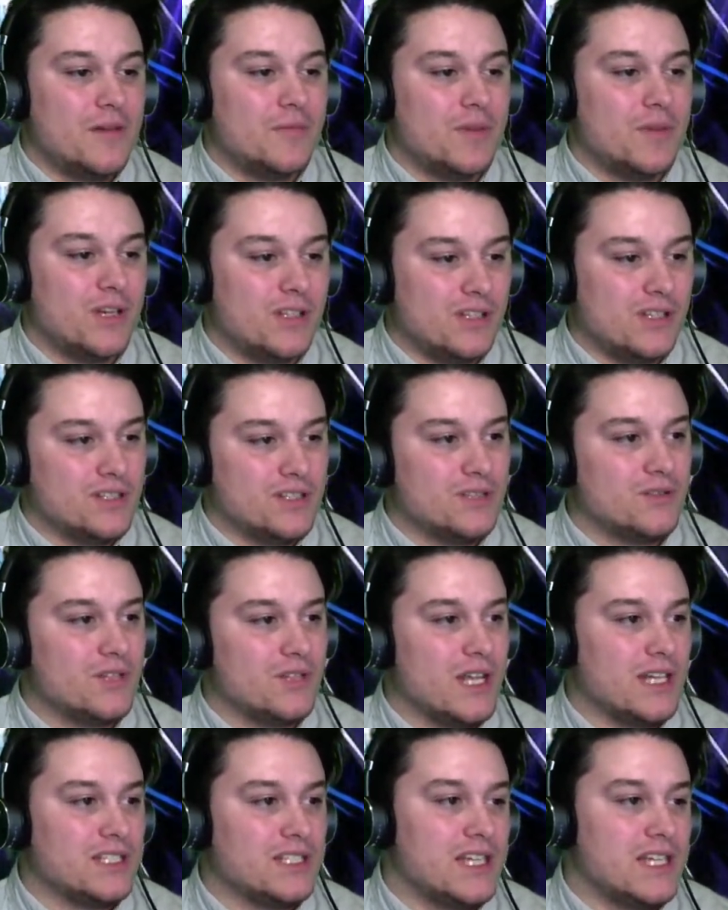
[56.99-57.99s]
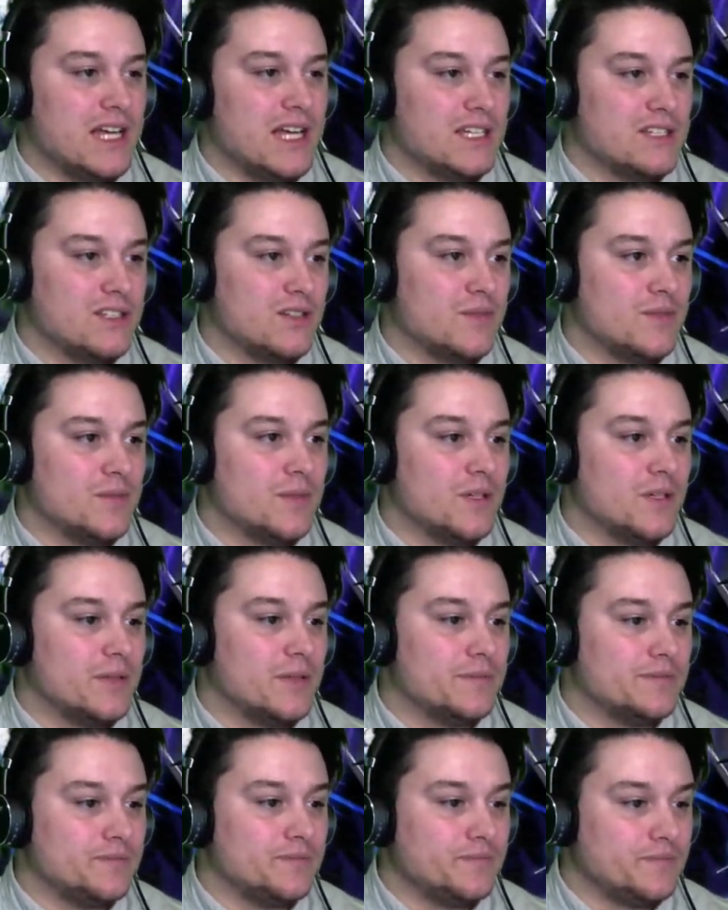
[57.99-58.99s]
But it does look like she has some
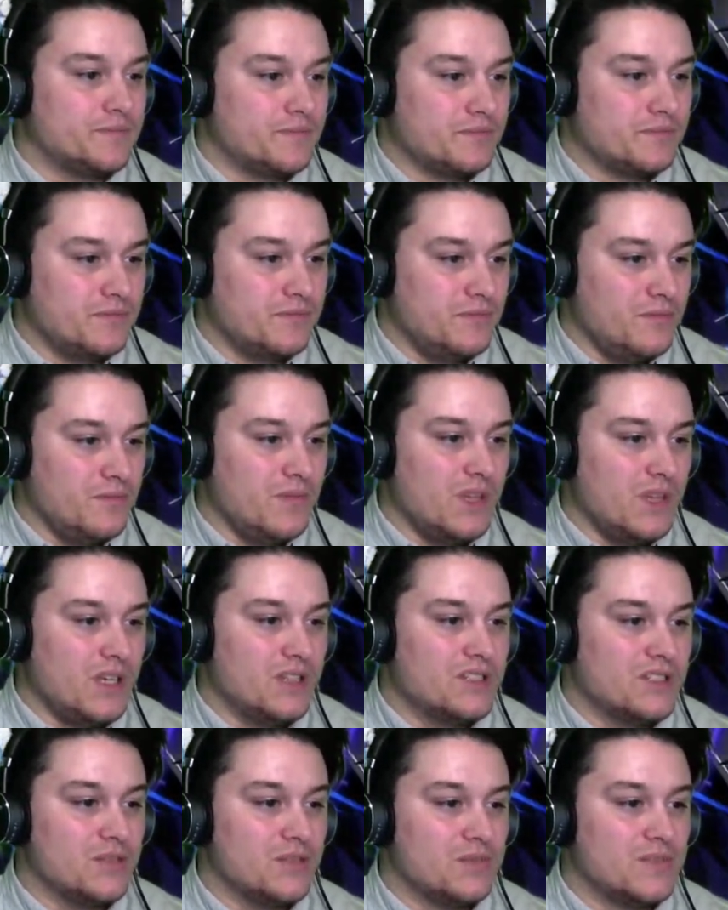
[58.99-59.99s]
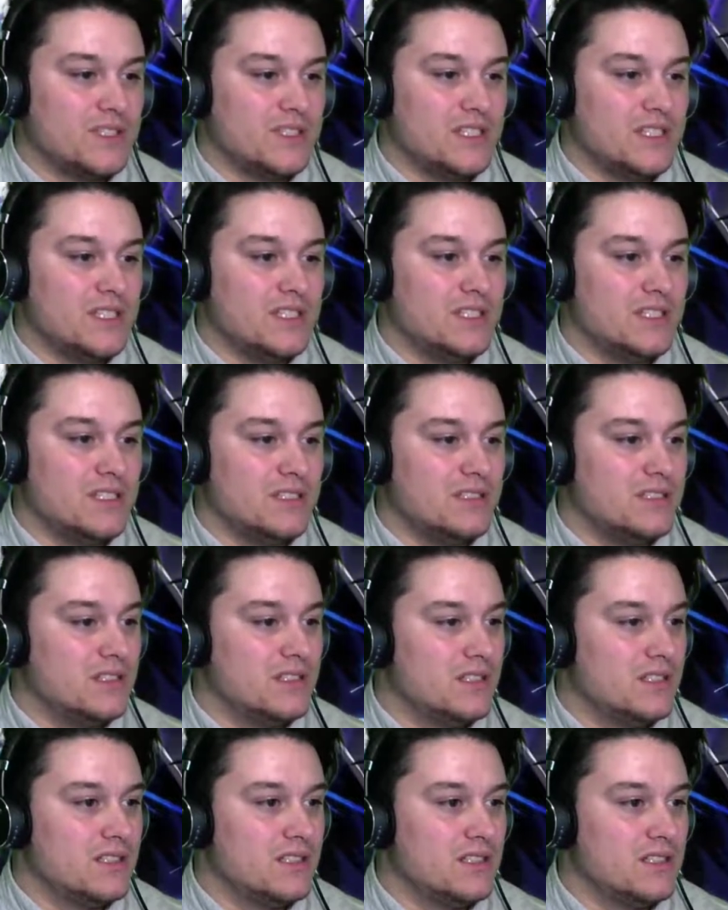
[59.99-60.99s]
um, some decent
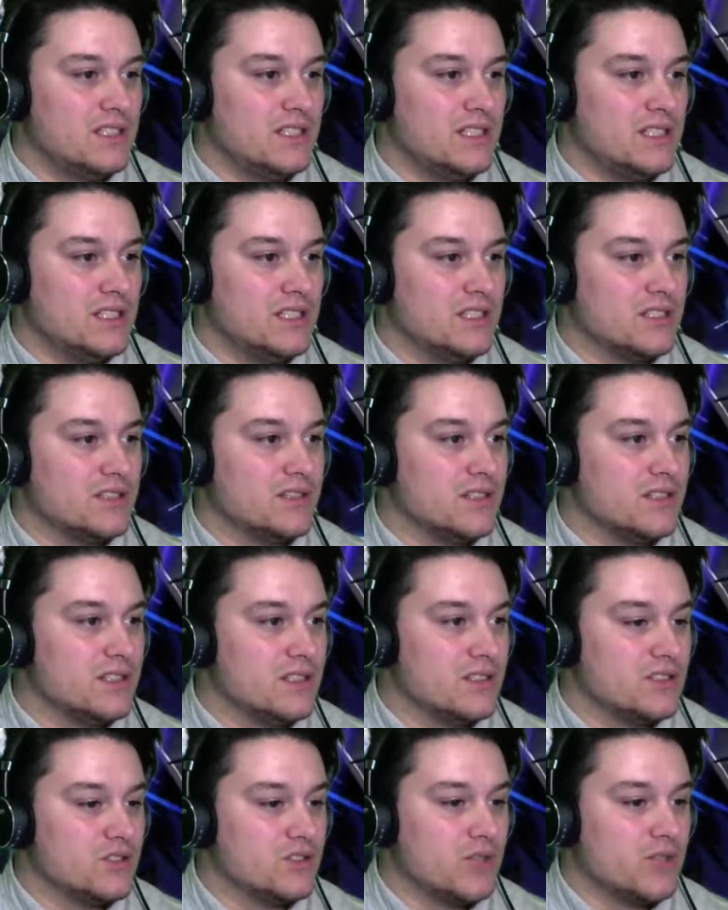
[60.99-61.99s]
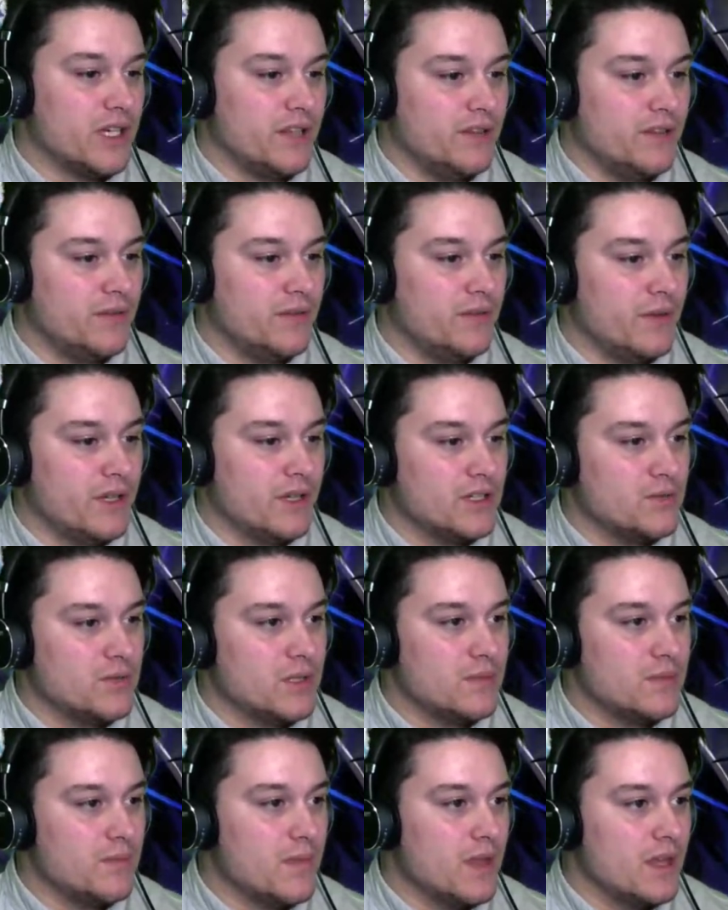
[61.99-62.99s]
decent strength as
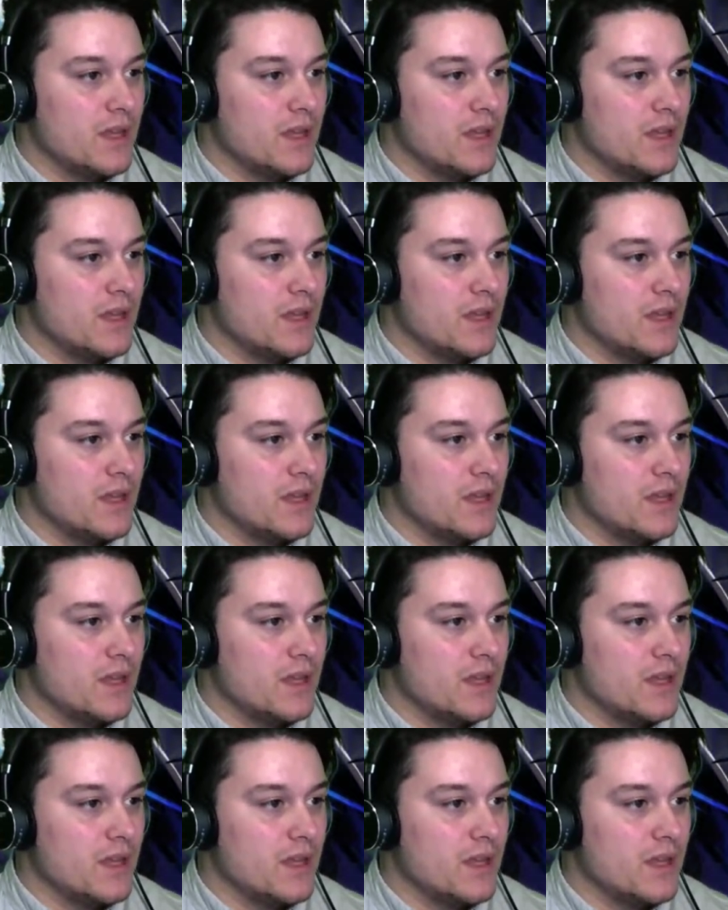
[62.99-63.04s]
well.